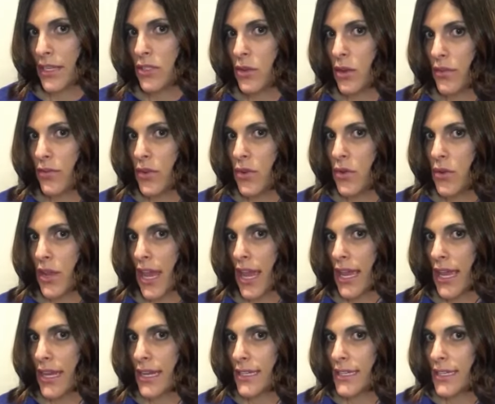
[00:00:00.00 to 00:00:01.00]
So if you
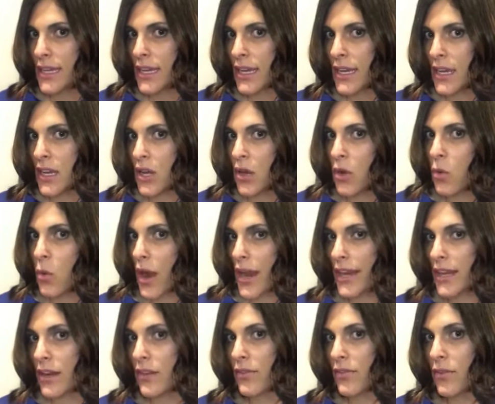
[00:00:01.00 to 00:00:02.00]
can't
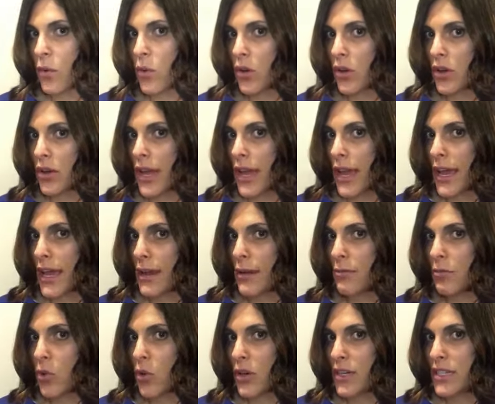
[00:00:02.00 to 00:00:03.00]
quite afford a
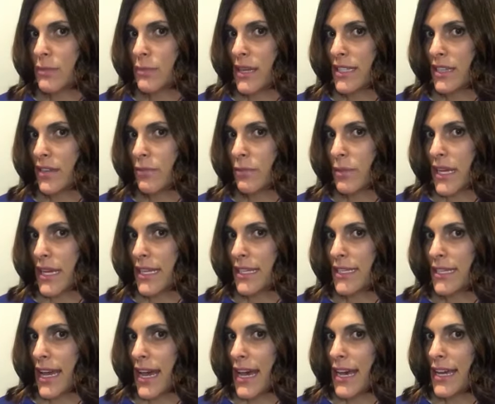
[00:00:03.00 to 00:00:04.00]
more expensive
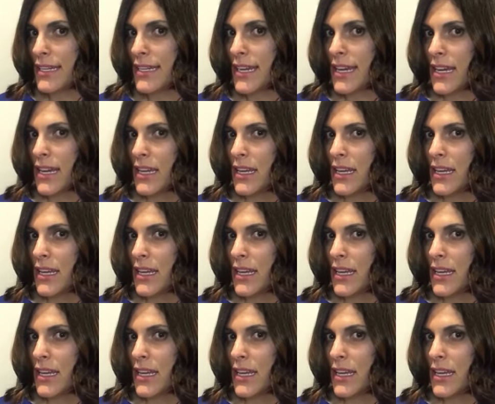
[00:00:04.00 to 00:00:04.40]
piece yet,